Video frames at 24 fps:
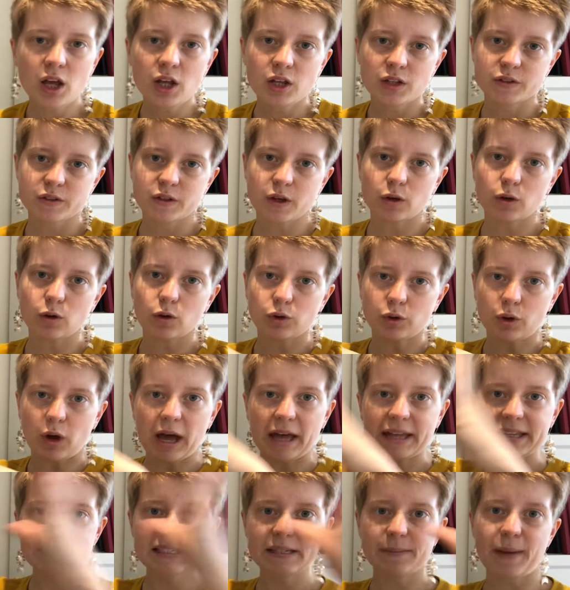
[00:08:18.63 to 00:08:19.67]
So your
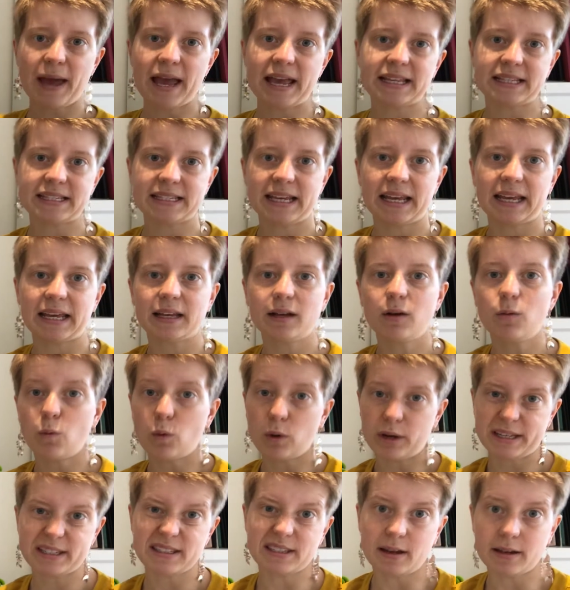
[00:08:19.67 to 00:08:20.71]
underpainting,
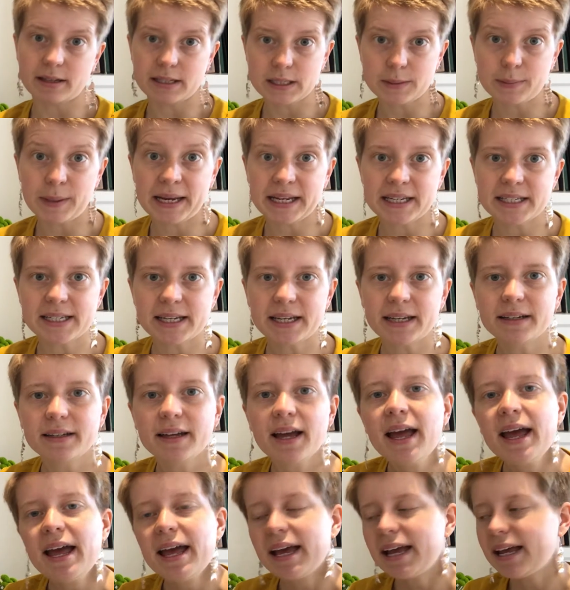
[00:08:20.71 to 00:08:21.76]
what is an underpainting,
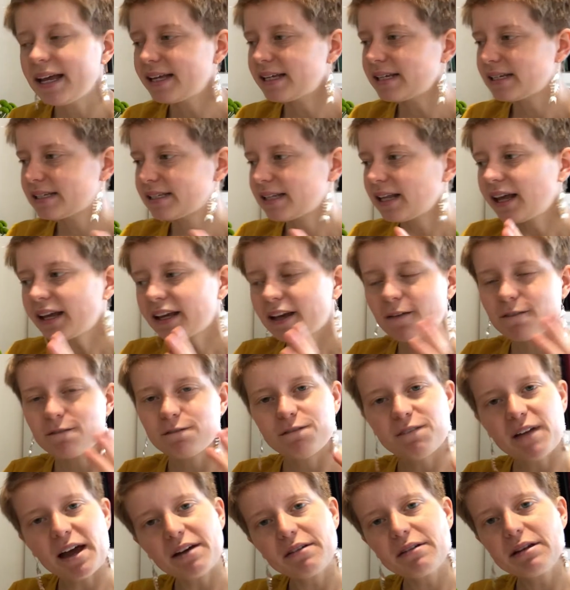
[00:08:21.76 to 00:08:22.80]
is like a
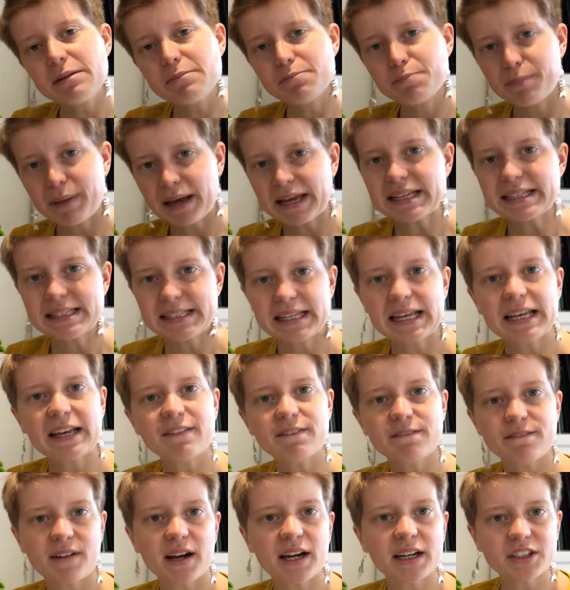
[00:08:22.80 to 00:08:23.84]
very basic
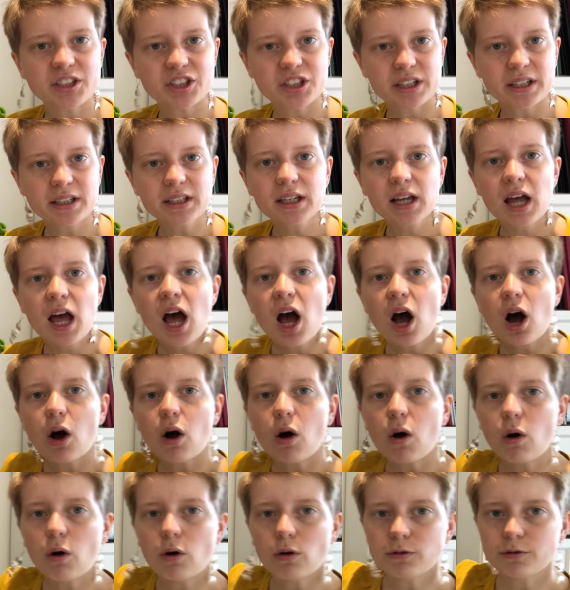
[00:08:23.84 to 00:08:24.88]
version
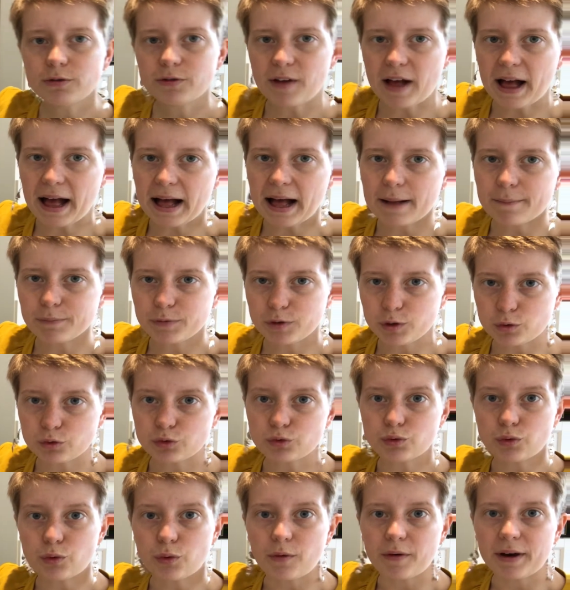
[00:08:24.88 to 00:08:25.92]
of your
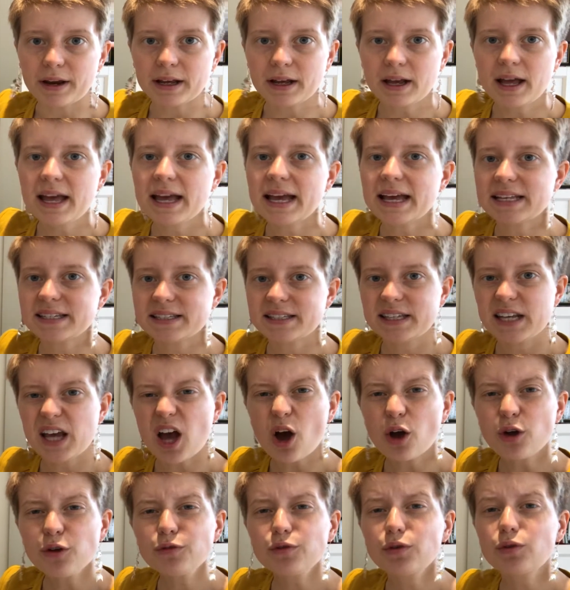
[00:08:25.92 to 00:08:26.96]
drawing. It's the
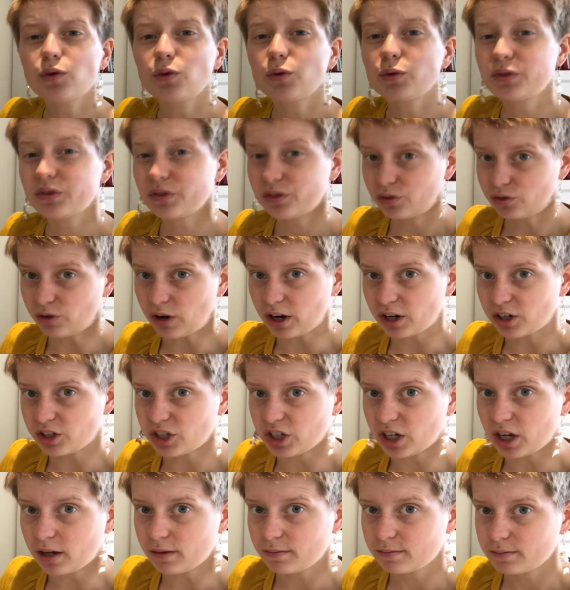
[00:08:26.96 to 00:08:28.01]
overall
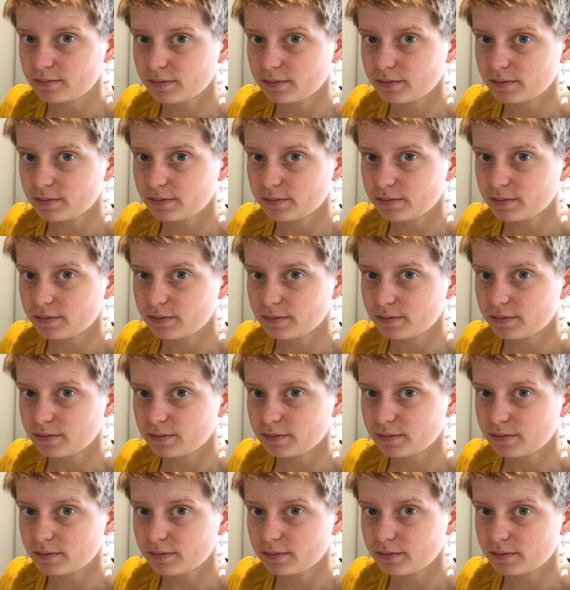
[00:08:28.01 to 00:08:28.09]
structure.